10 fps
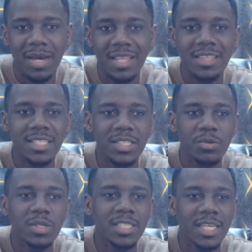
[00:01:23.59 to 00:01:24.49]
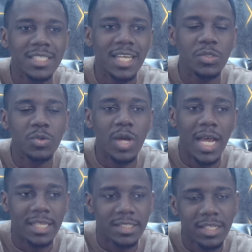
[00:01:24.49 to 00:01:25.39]
And this is the only chance Arsenal
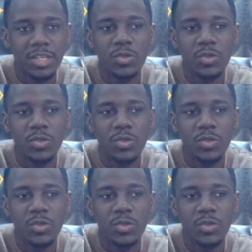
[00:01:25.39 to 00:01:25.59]
has